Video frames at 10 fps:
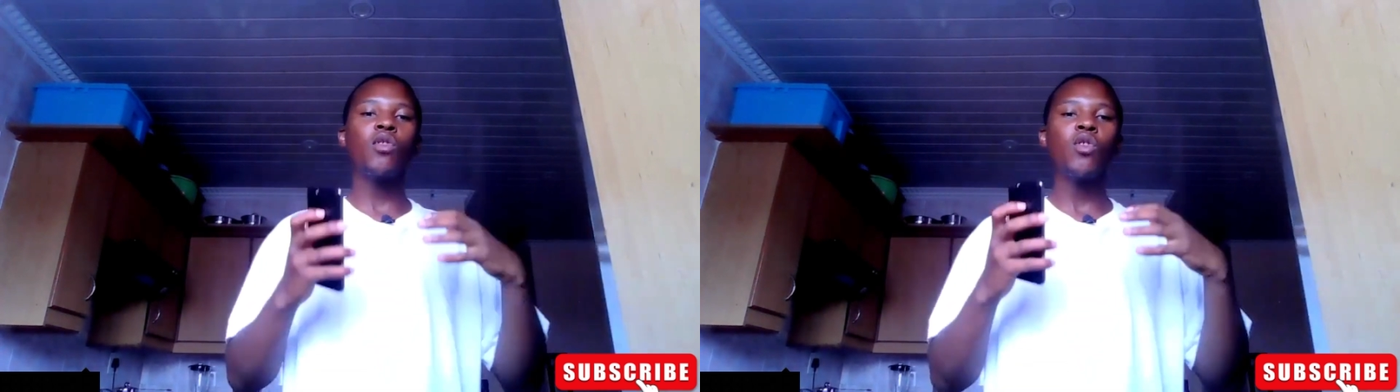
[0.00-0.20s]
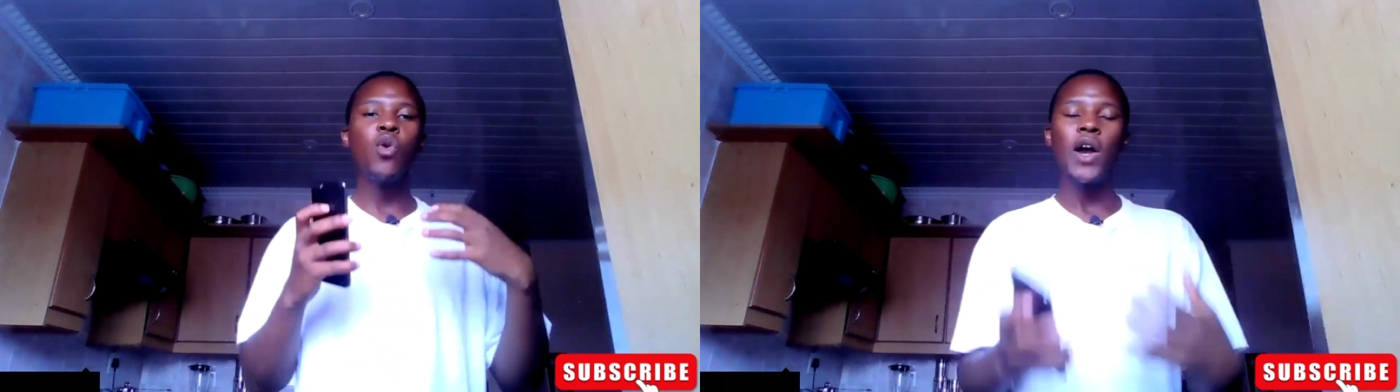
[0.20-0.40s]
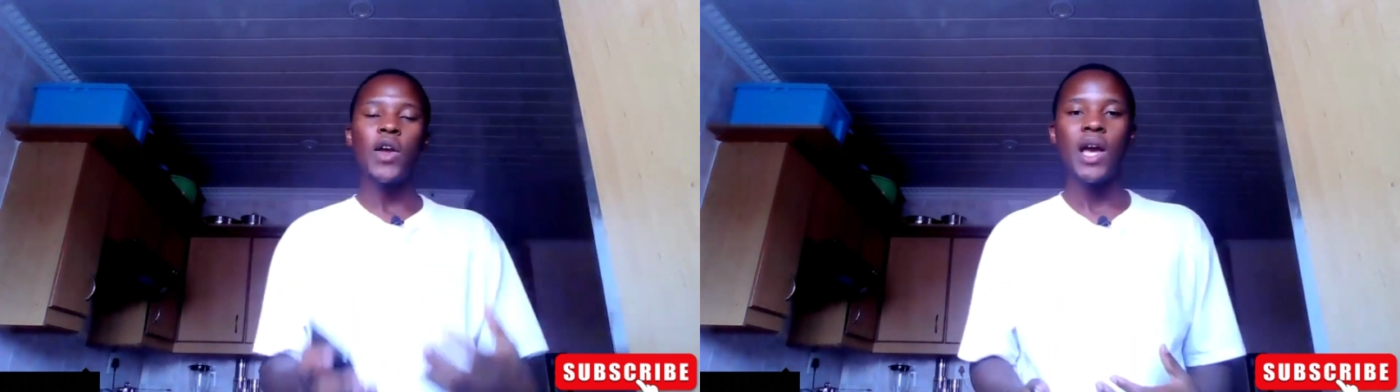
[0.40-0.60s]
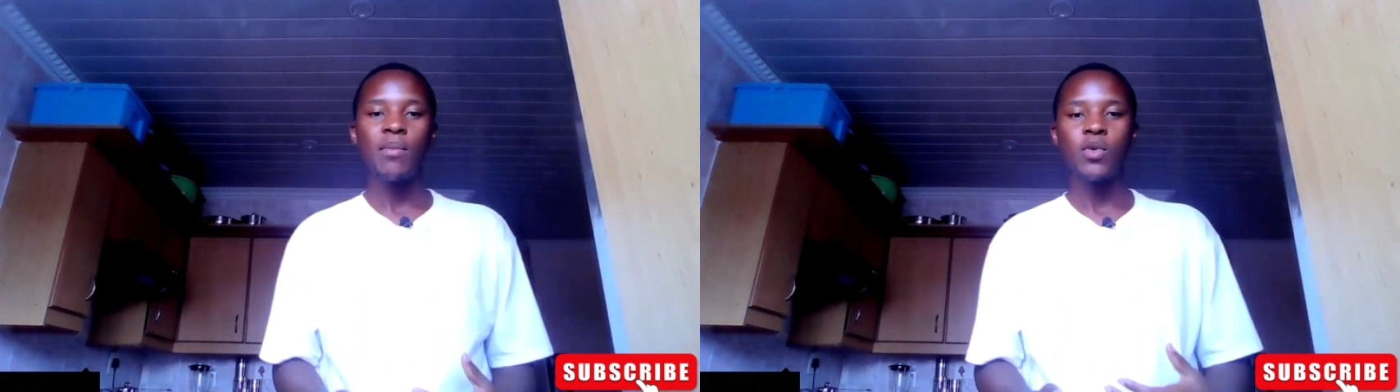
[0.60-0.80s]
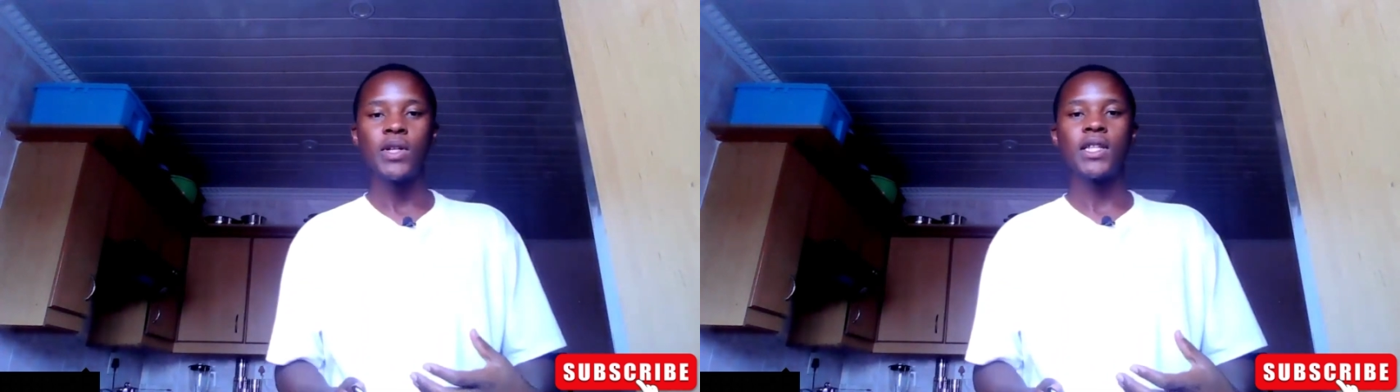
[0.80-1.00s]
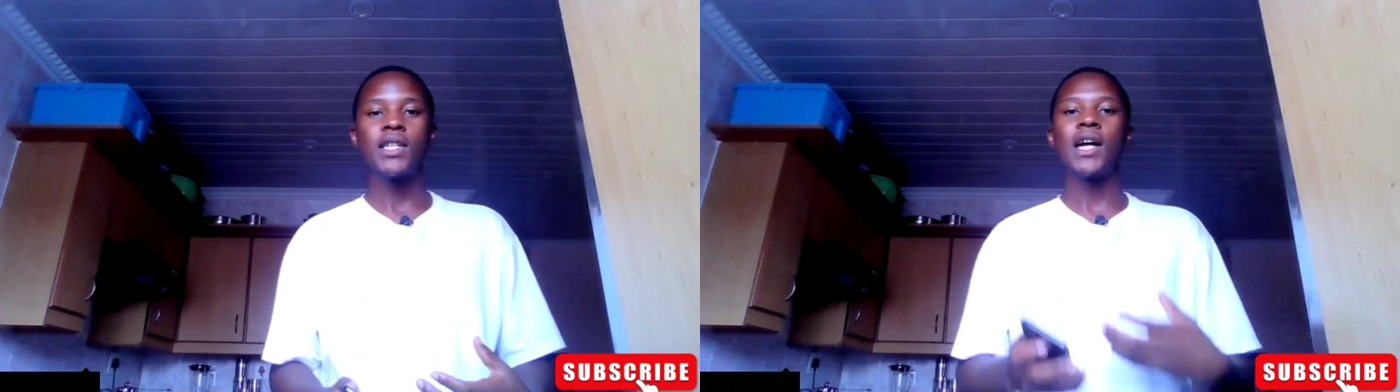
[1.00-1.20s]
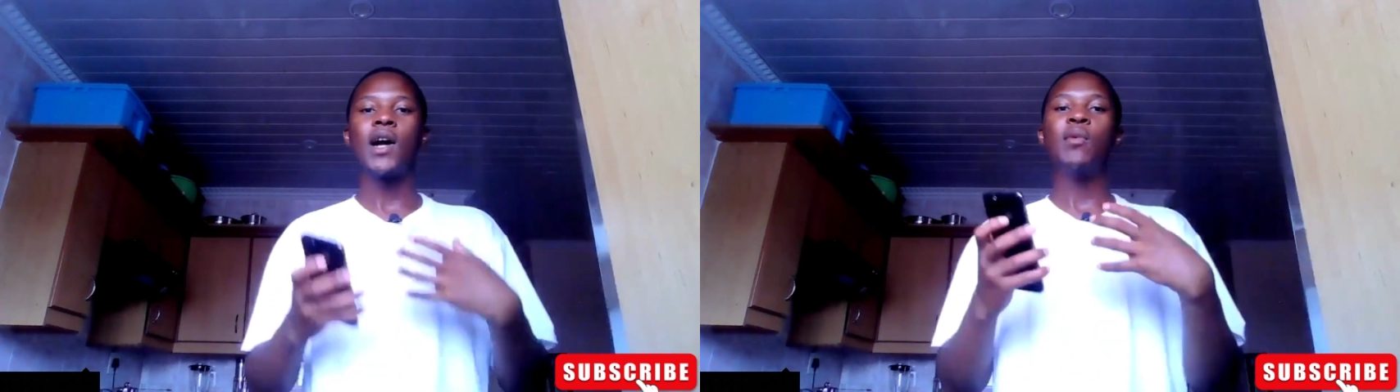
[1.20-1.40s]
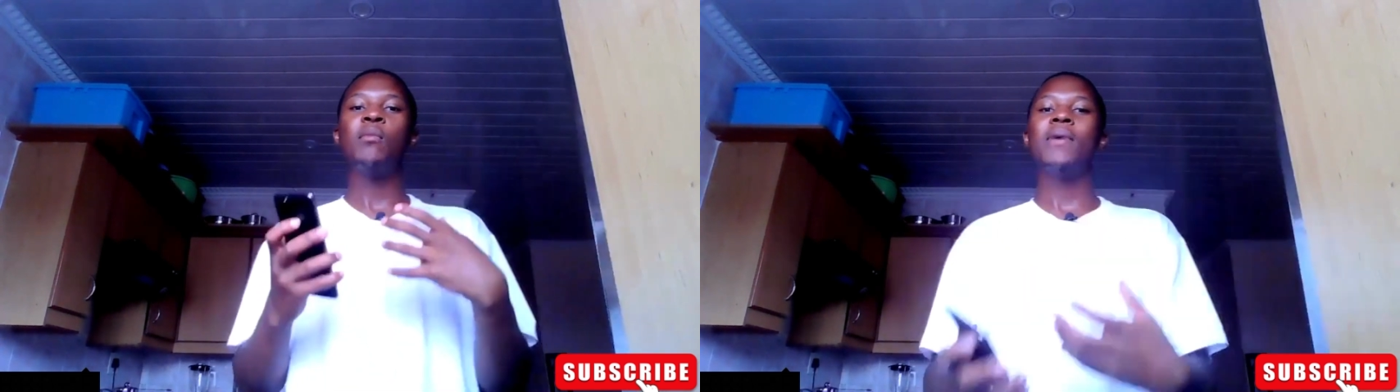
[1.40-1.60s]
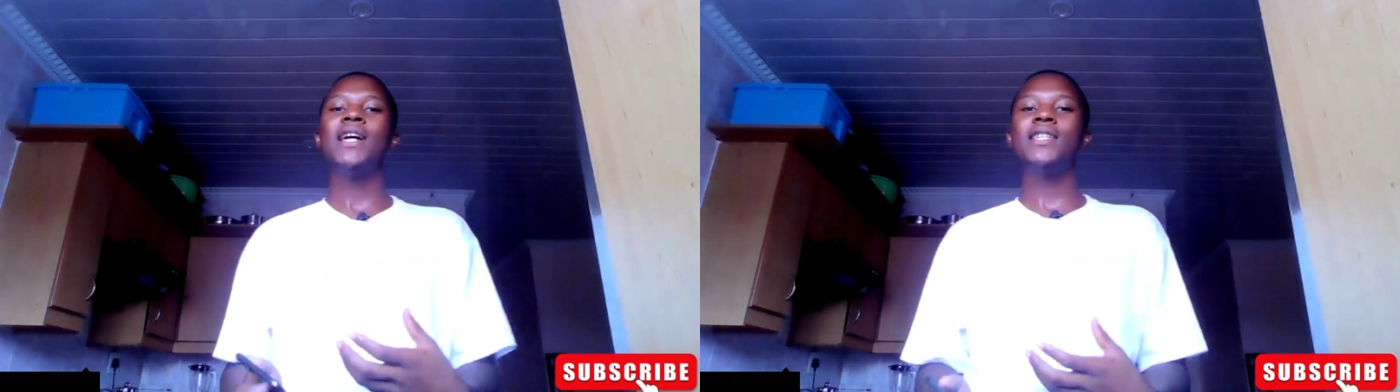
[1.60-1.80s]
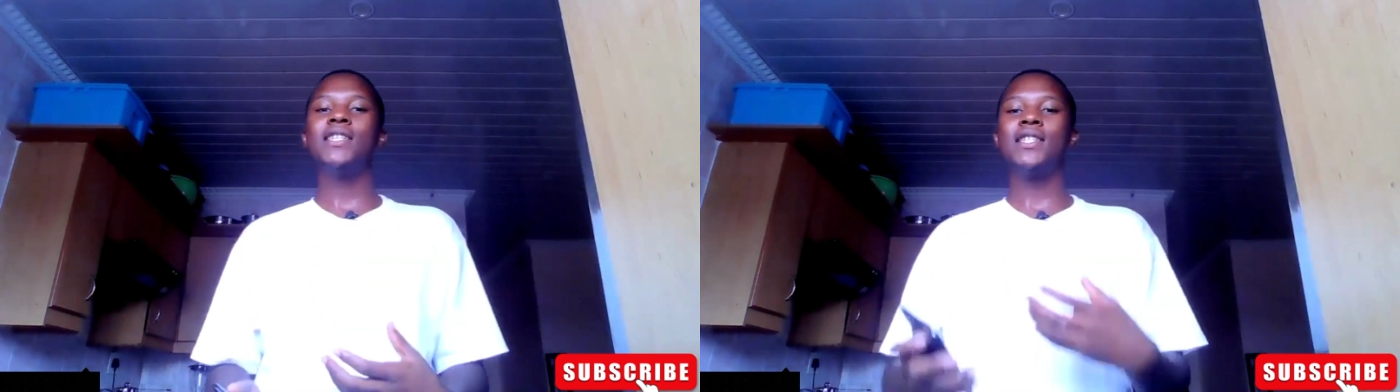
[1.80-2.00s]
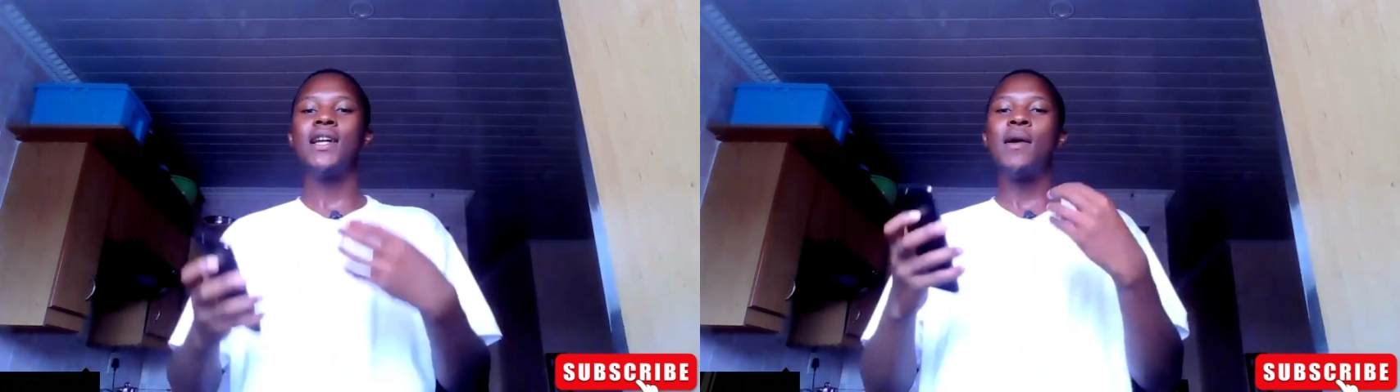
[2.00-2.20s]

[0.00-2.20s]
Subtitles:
Or are you happy with it? How much